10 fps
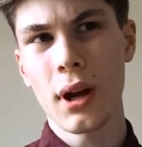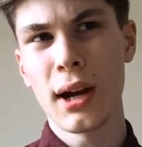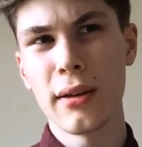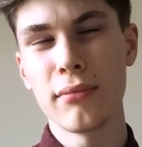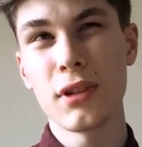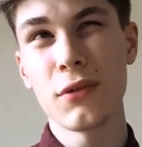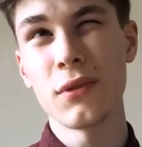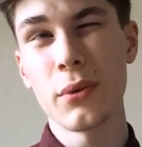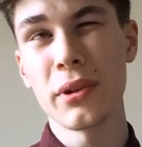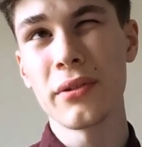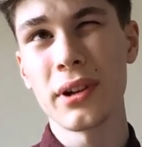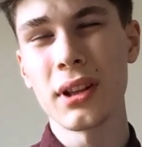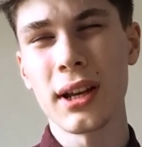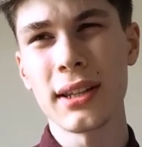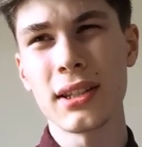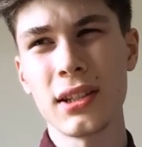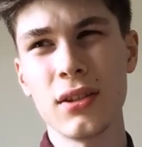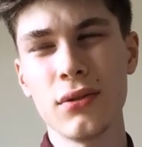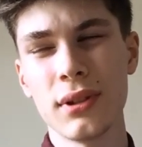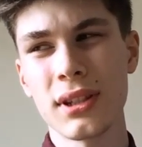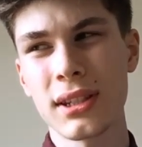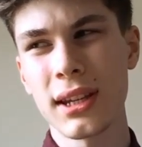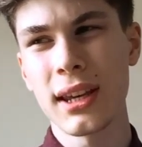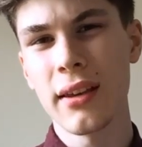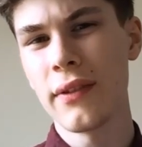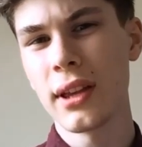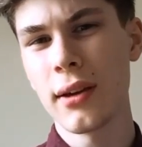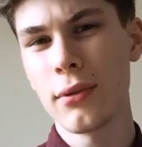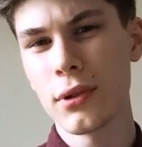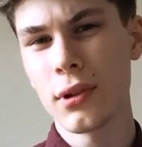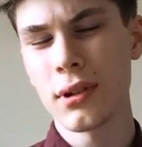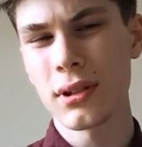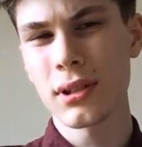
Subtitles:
I don't know whether I'd like to do a singing video or not,